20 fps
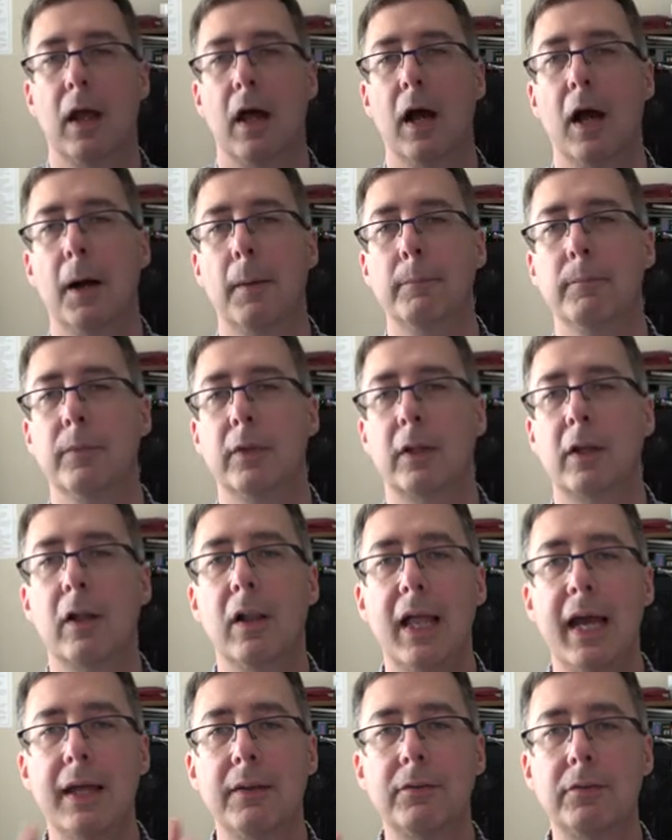Um,
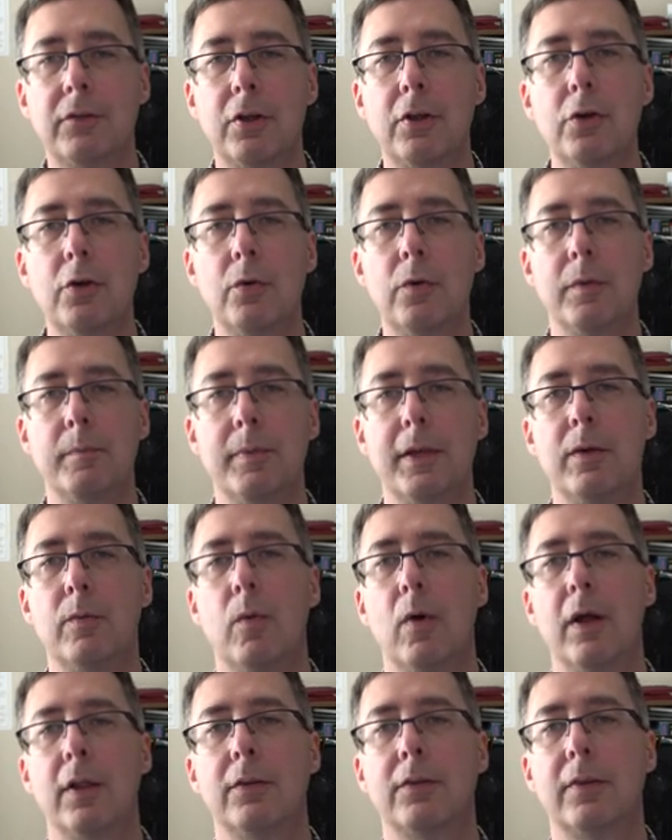class 2 would be
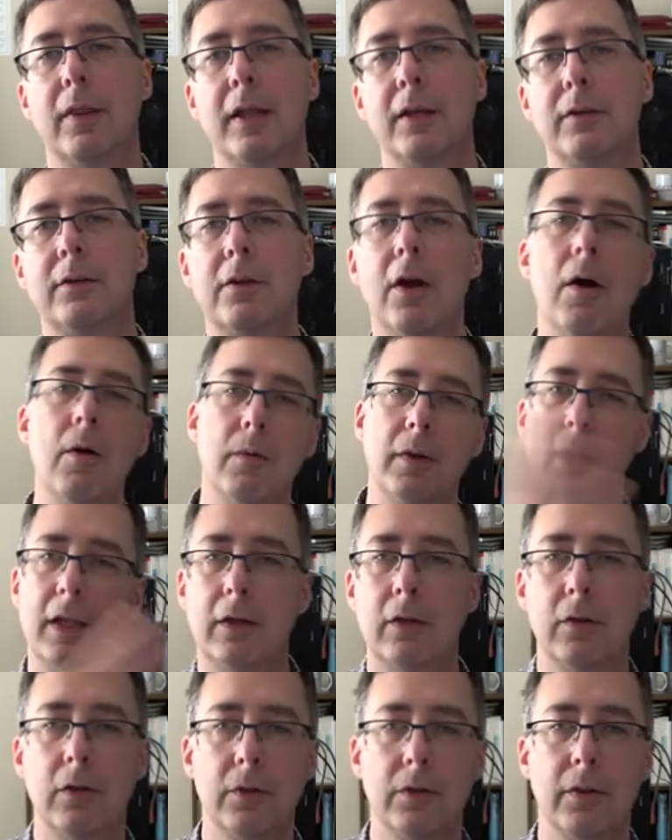ones that don't
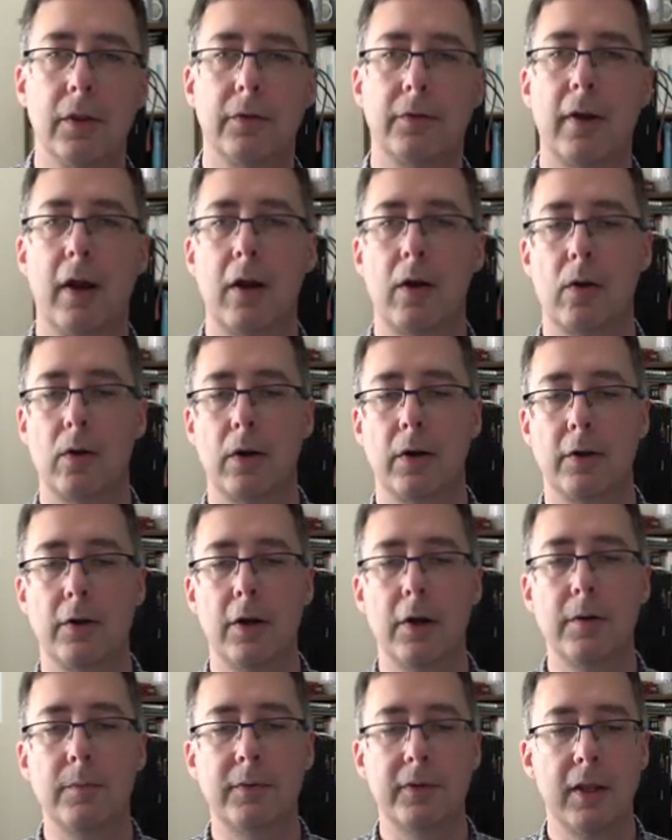include those harder
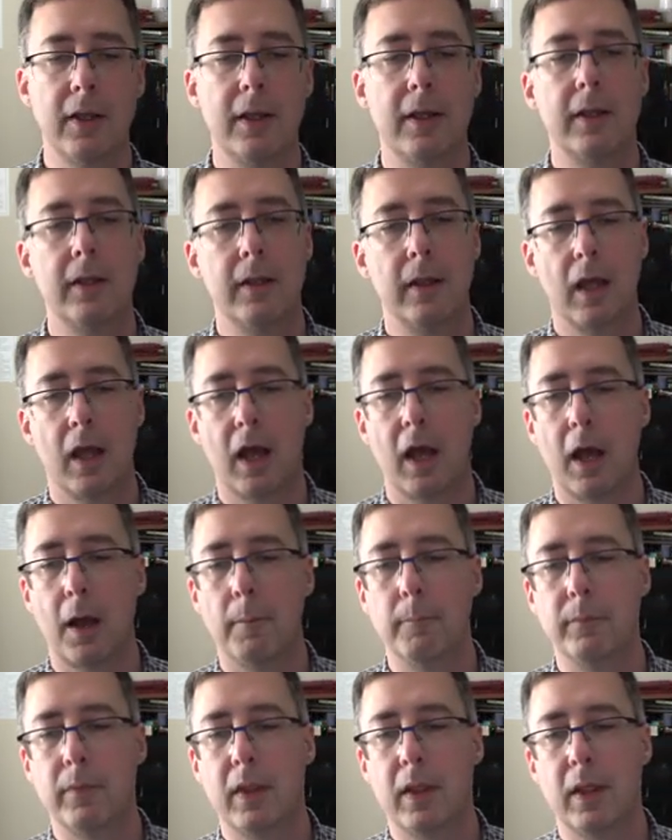terms.
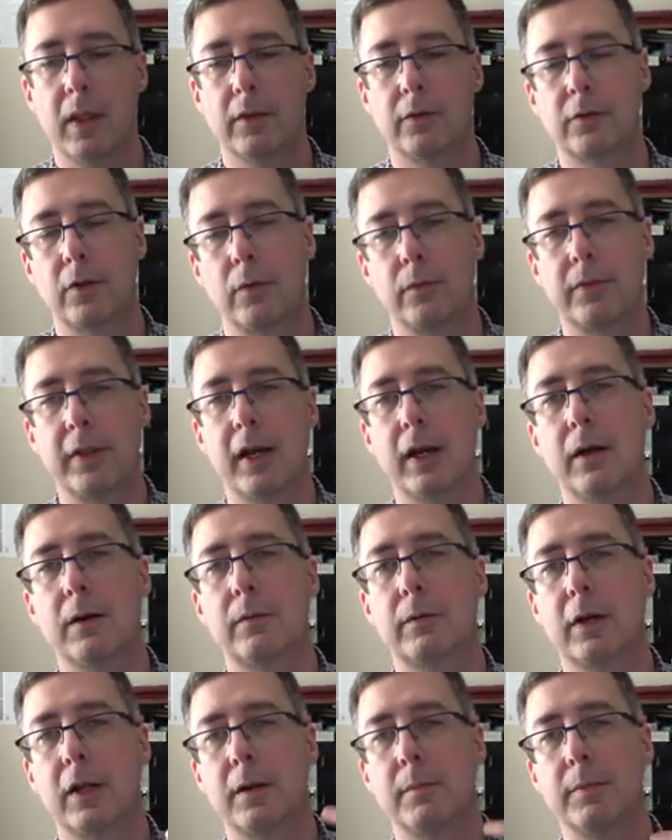Um, so they're
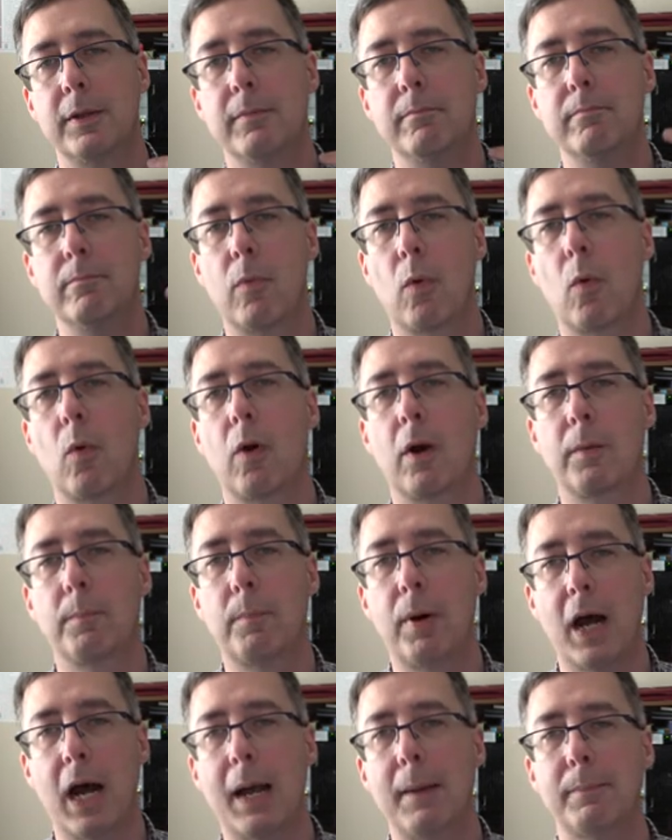going to be more
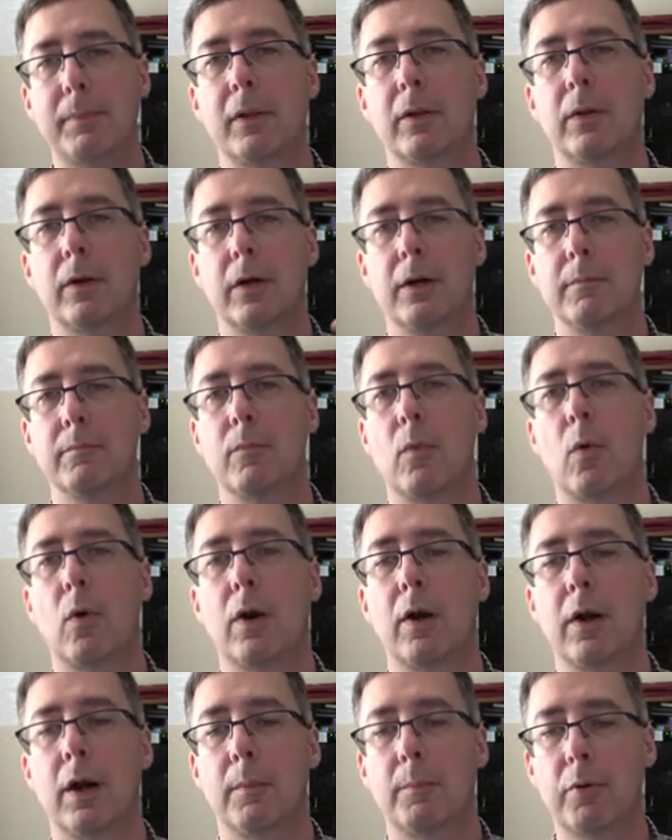popular and
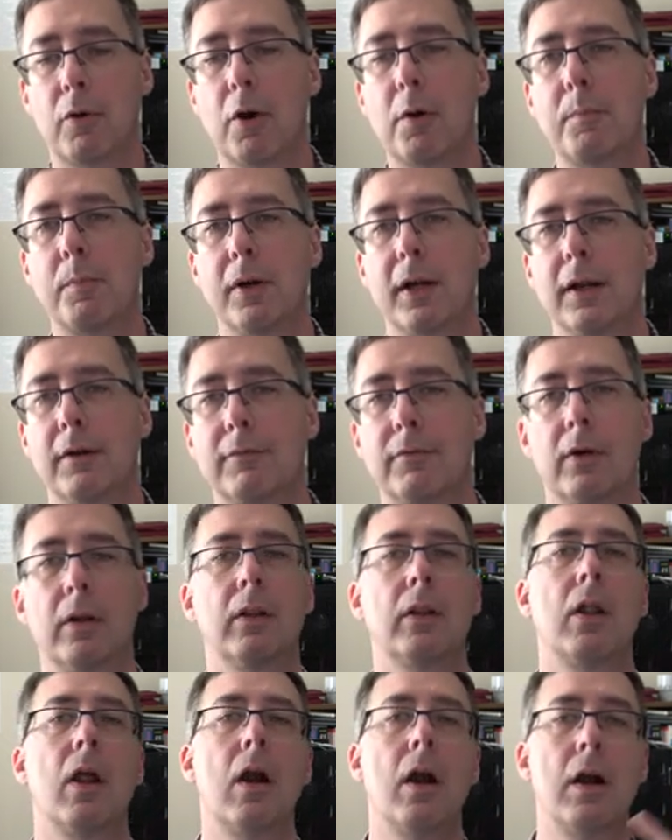more appropriate for
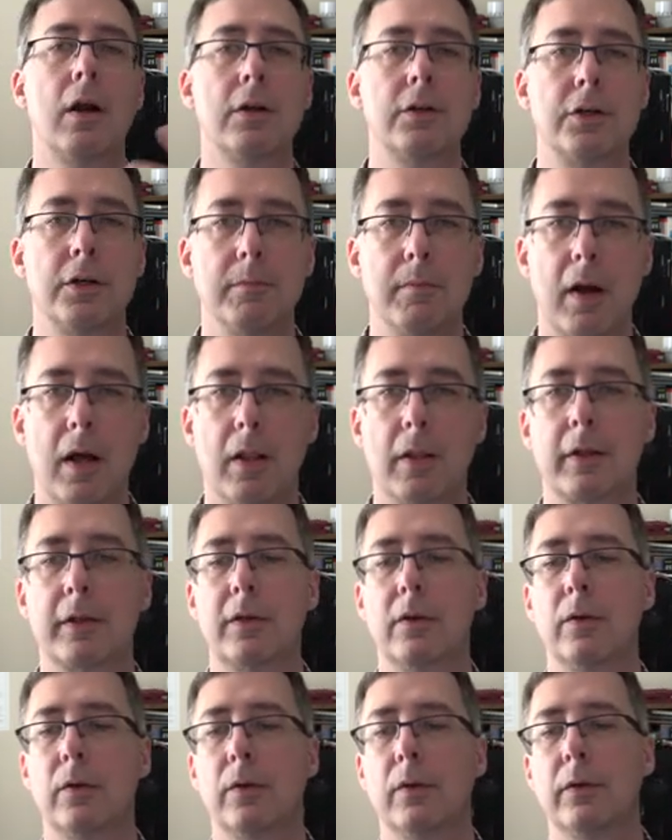larger
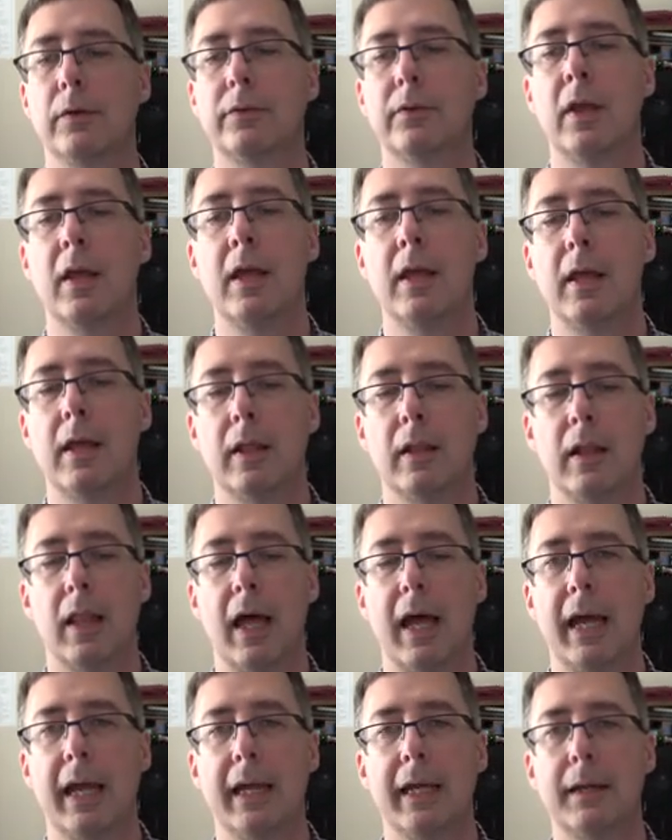molecules
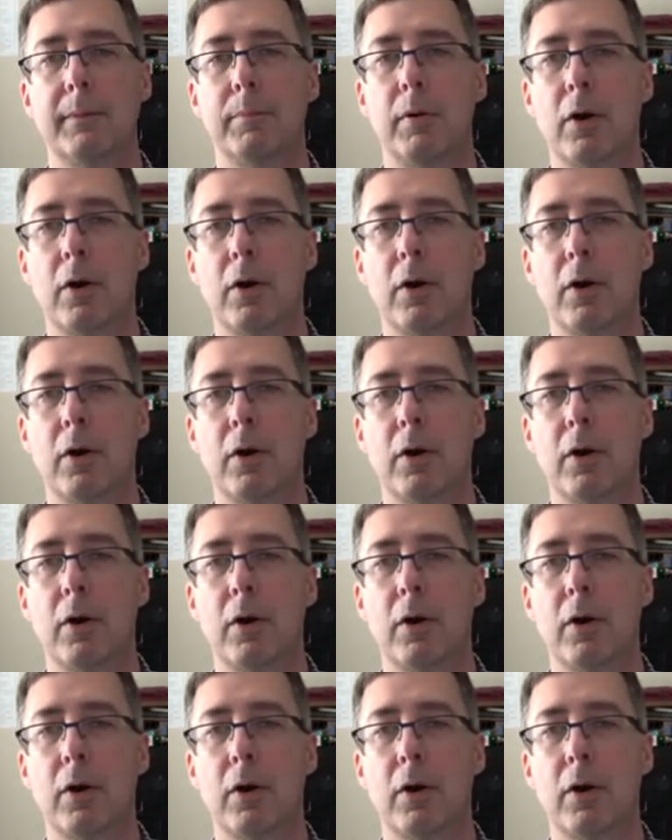like